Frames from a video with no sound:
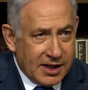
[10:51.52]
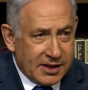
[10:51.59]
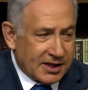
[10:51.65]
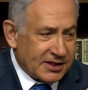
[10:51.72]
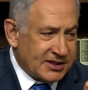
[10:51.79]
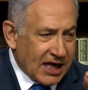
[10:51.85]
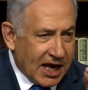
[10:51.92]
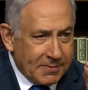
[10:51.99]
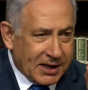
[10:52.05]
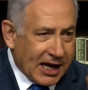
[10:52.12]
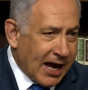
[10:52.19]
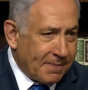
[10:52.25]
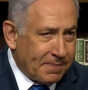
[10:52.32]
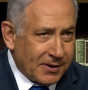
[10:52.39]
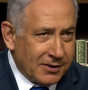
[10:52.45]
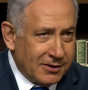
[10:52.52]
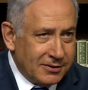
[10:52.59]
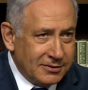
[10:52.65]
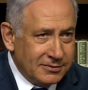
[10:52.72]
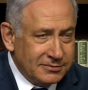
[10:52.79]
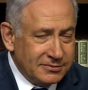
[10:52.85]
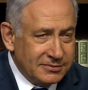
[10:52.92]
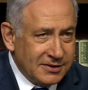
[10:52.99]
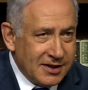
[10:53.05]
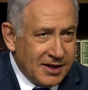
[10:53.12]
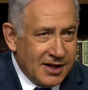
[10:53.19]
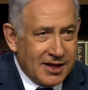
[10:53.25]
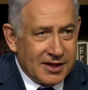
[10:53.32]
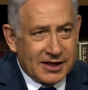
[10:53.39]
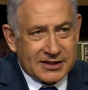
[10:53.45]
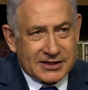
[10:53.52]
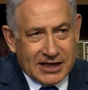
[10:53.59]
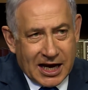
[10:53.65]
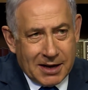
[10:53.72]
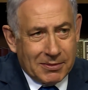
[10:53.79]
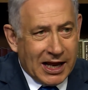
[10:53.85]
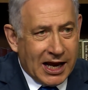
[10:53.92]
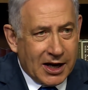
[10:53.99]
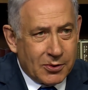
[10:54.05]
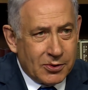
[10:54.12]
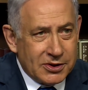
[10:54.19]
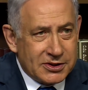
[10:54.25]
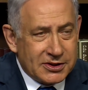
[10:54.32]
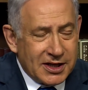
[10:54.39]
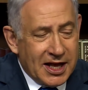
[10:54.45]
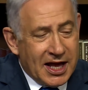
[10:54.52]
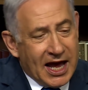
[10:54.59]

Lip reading: the same capital, the same language,